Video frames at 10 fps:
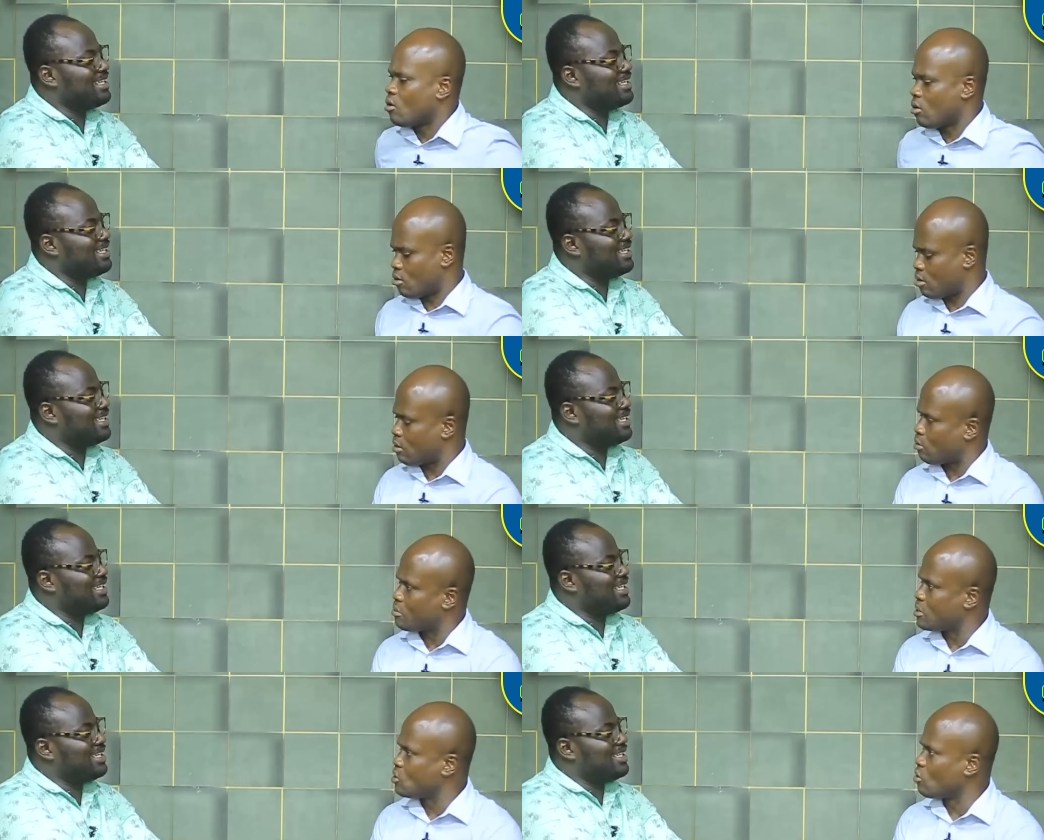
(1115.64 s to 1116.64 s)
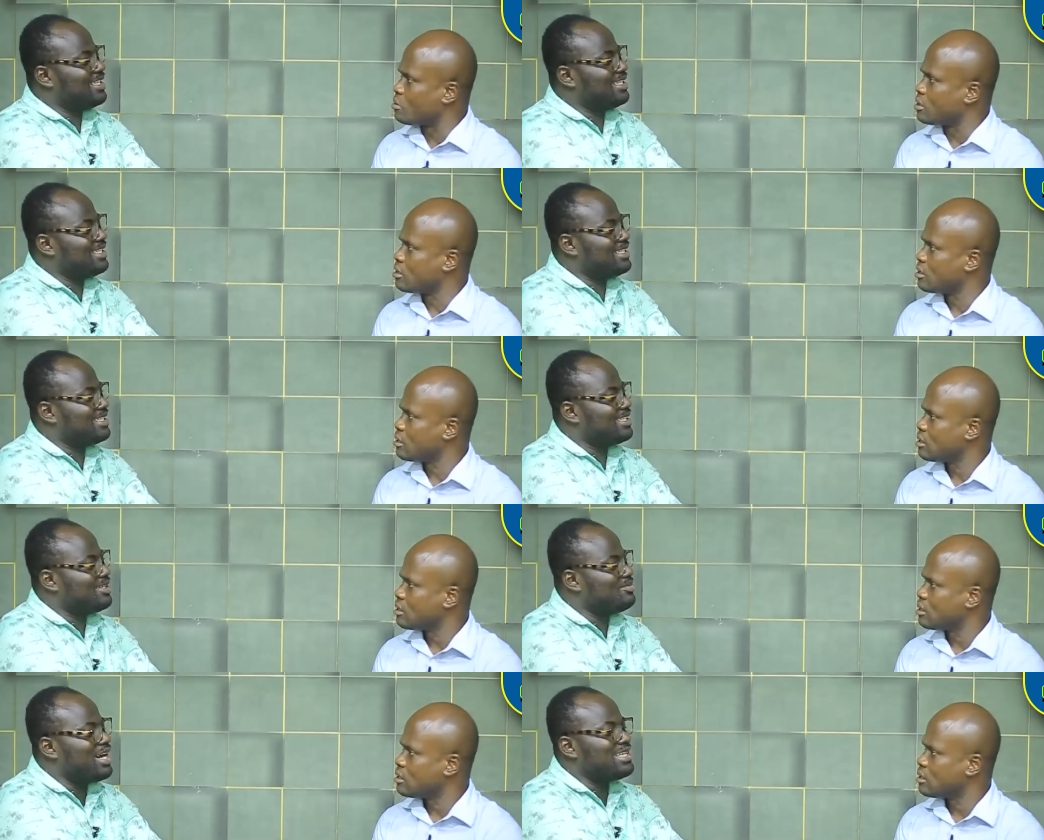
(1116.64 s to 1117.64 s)
Speaker 1: or what be to me.
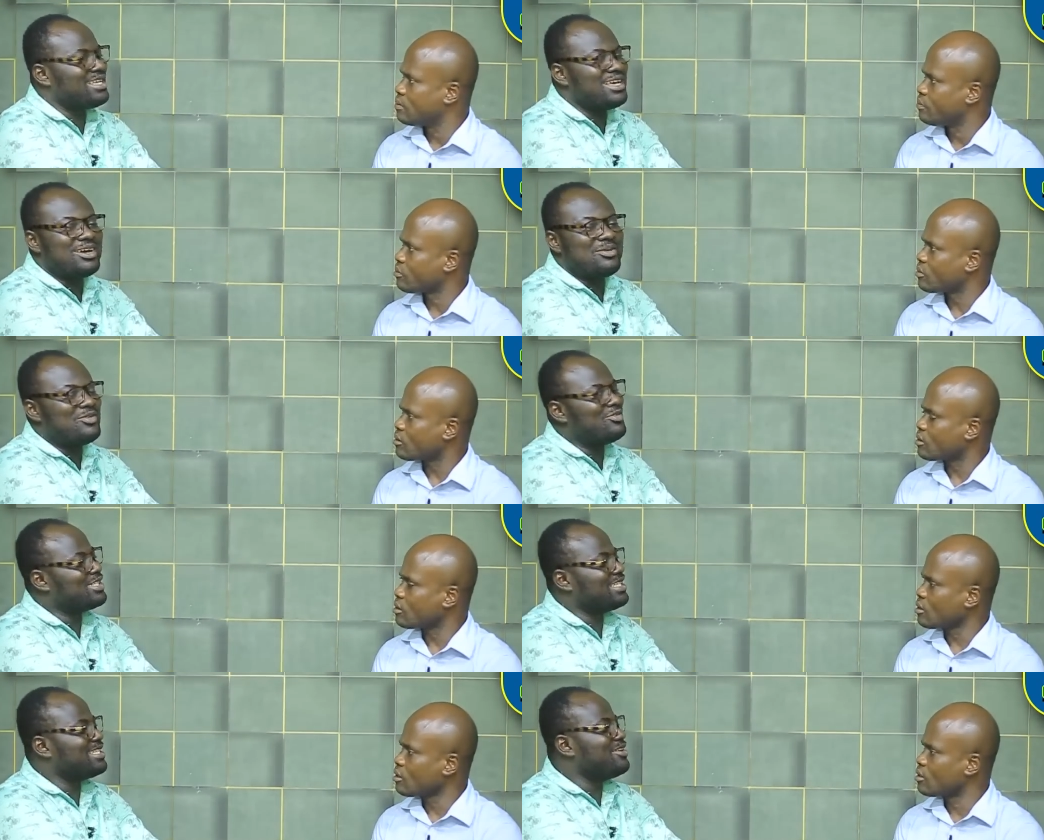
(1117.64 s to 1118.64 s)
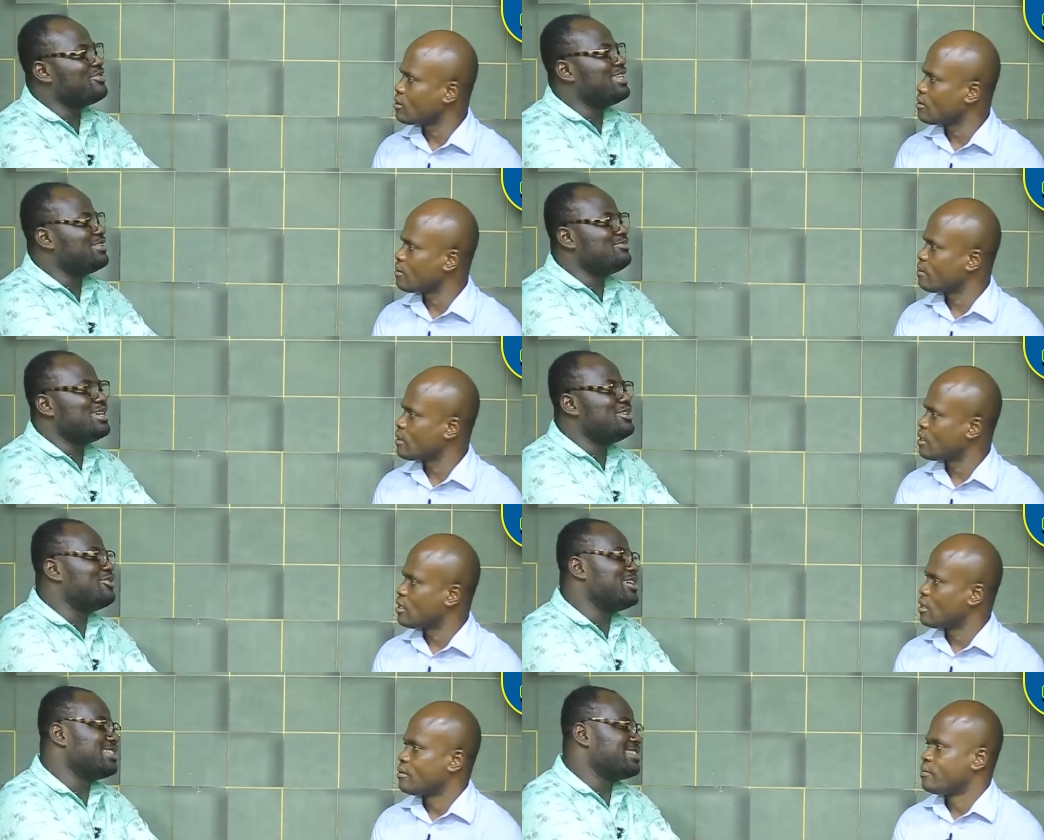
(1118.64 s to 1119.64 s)
But I want for just evidence be
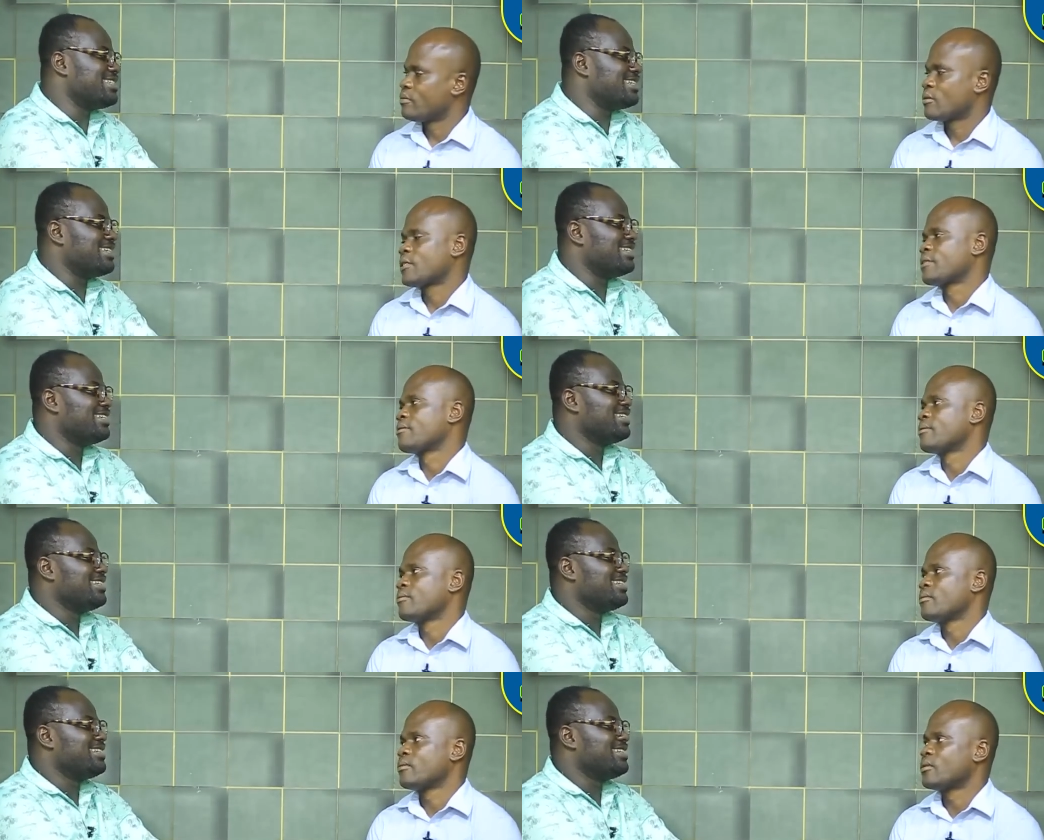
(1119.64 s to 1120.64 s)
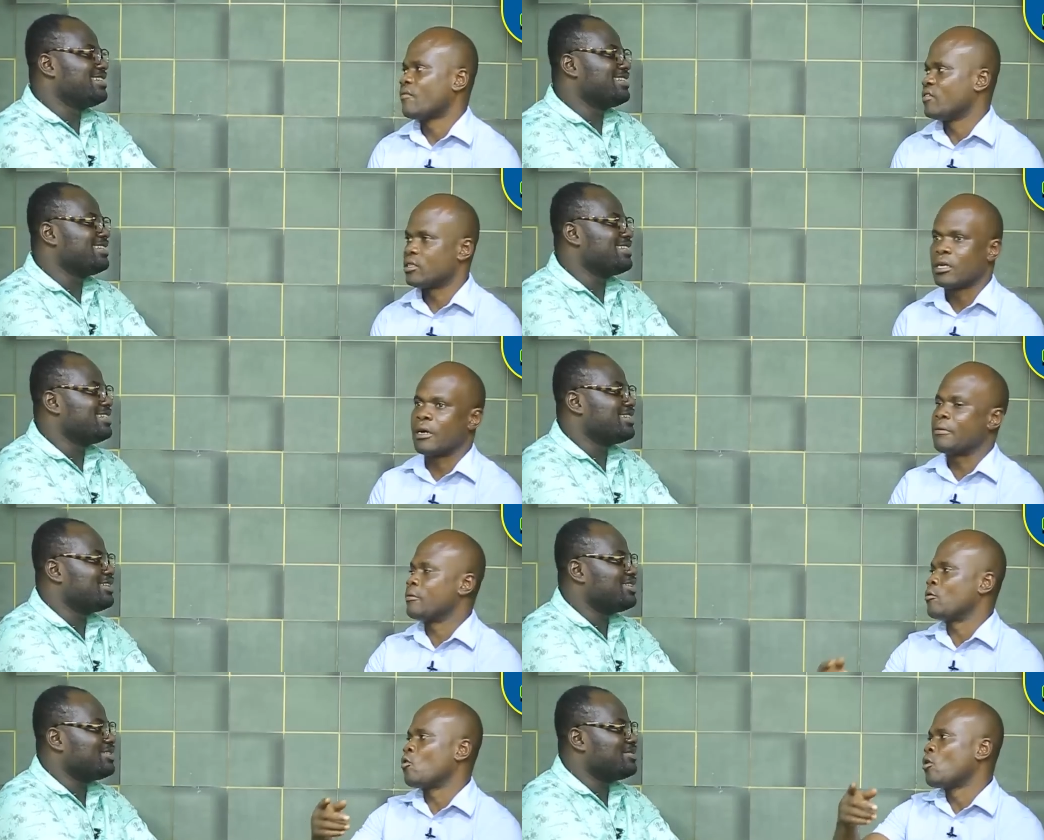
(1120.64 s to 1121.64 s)
anywhere, just say.
Speaker 2: Maybe they don't
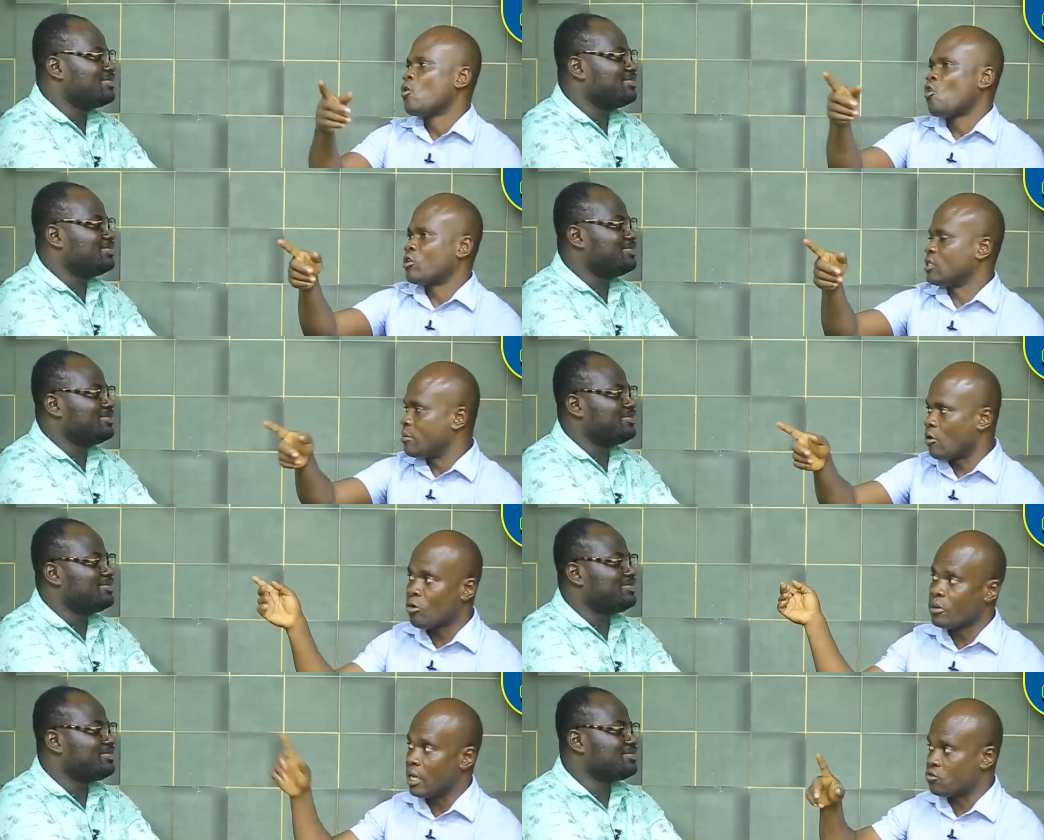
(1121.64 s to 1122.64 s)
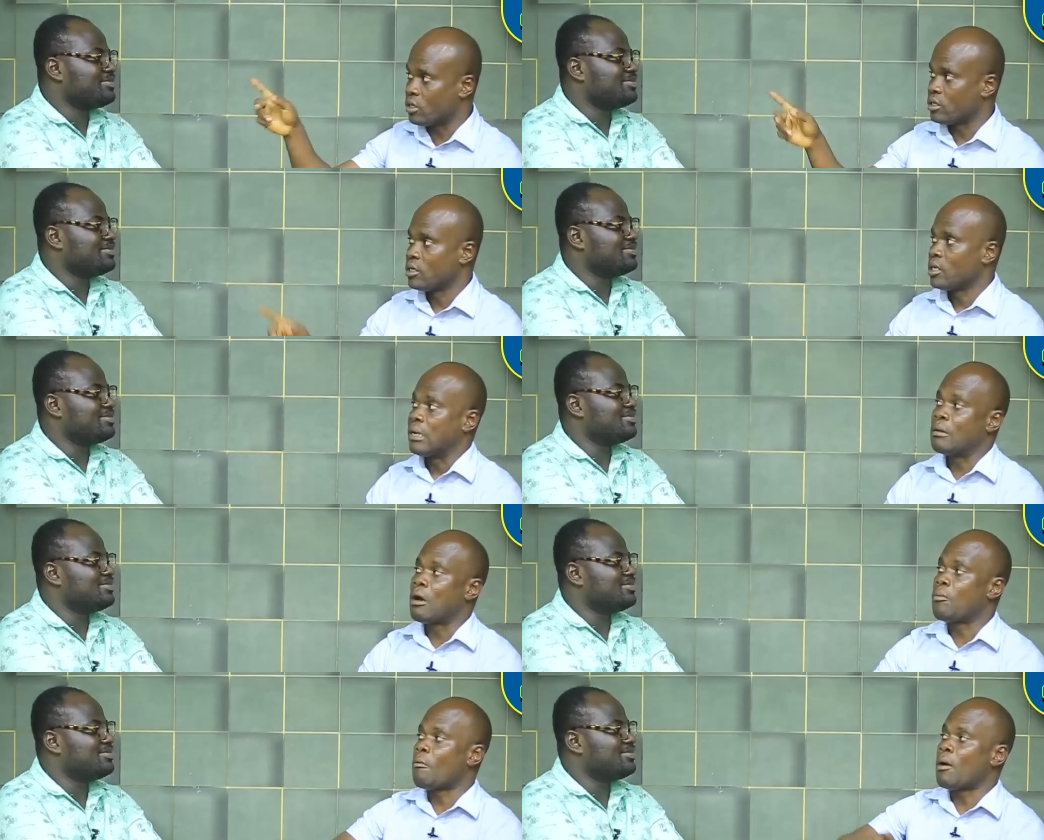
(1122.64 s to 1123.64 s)
they be on no money actually. I don't
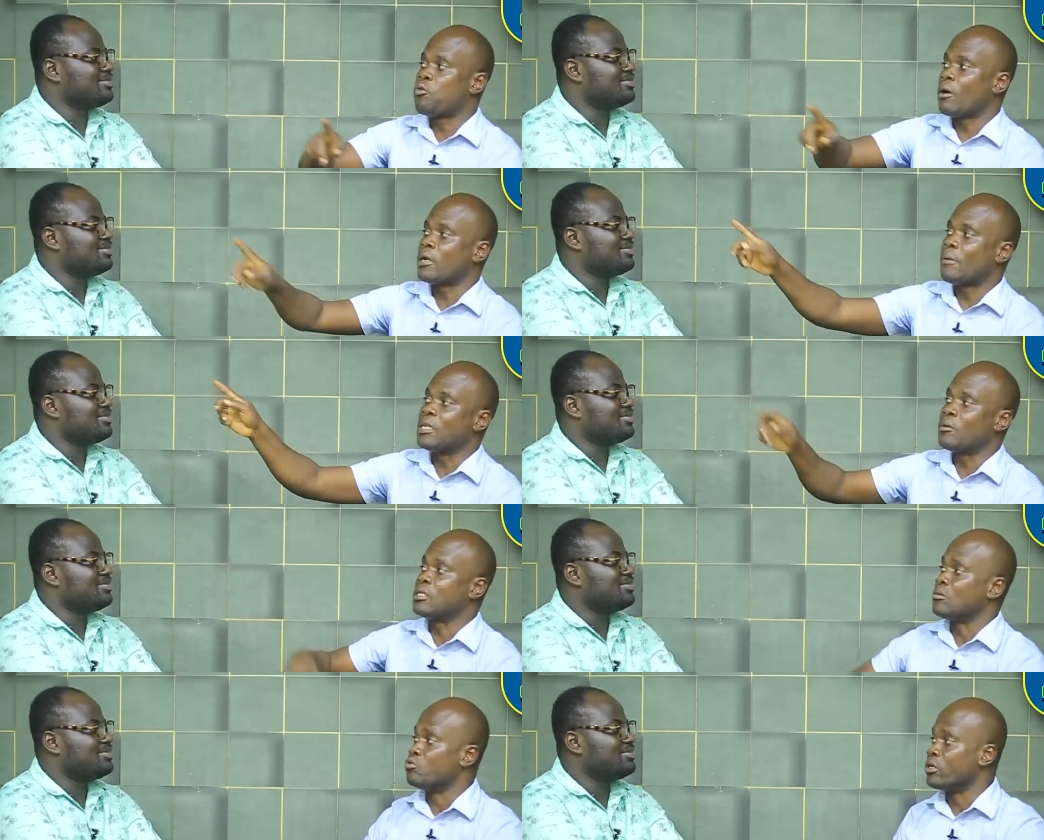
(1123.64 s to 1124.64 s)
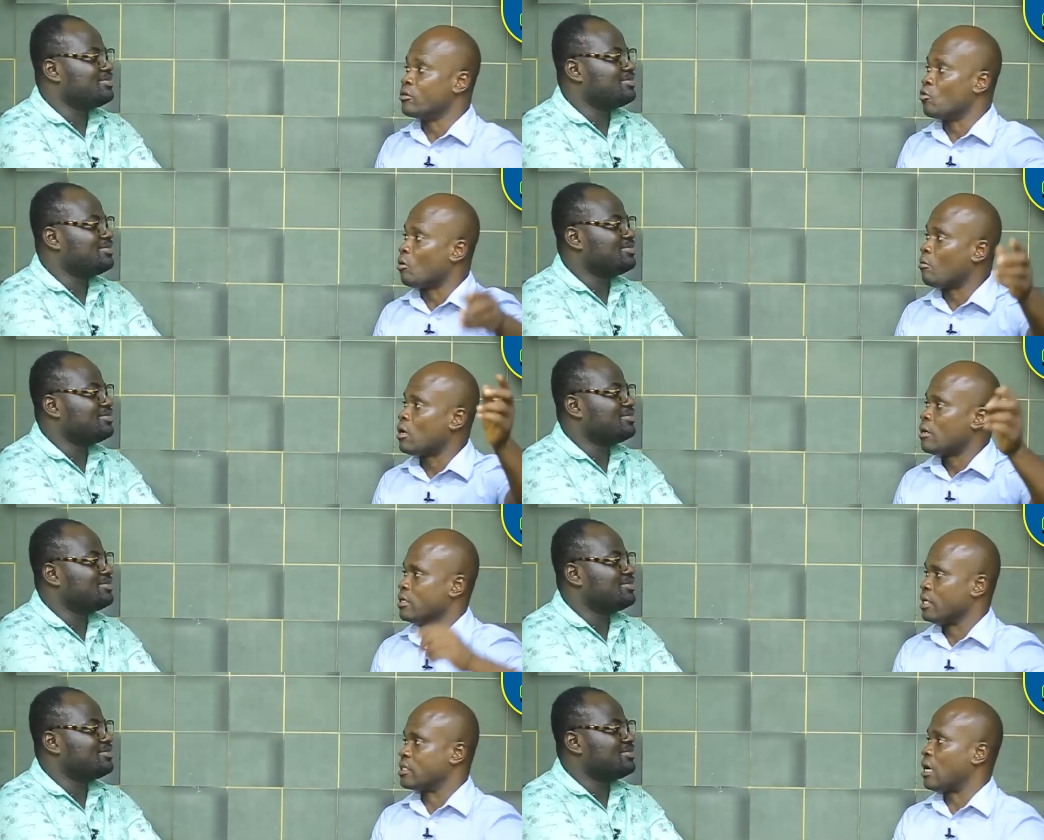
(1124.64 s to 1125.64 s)
know my point. I bet I will say, boy,
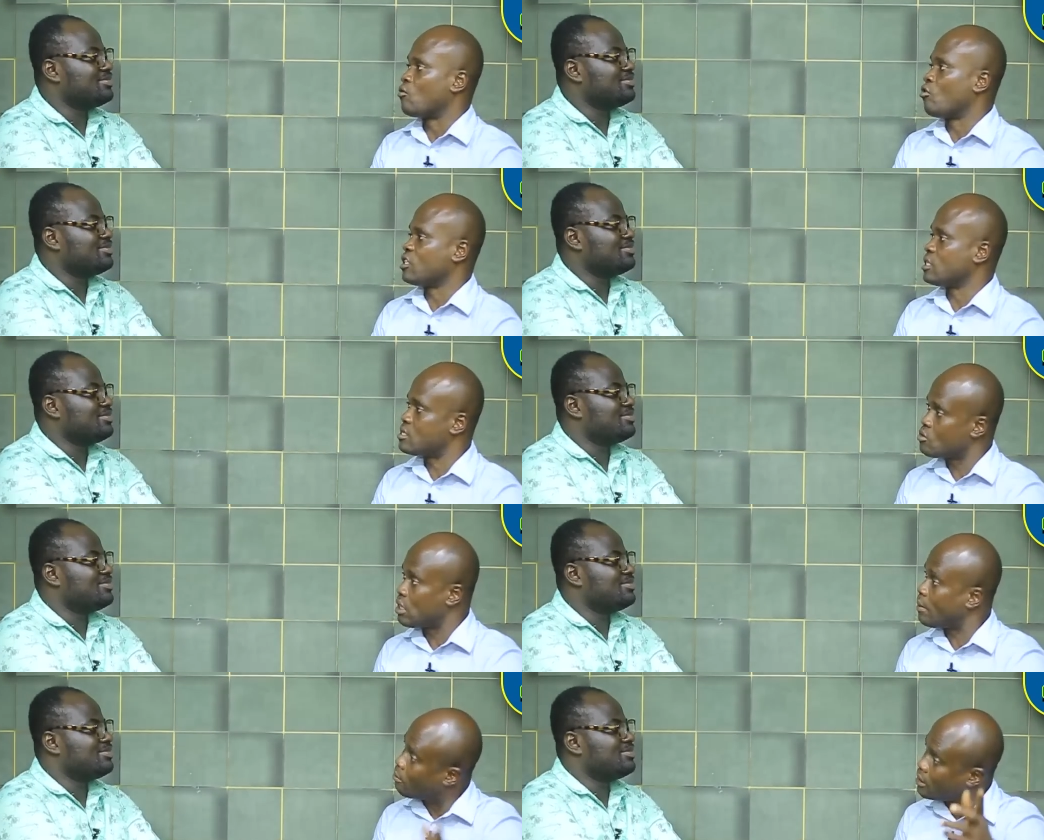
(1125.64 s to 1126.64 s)
yes, can't go. I just go about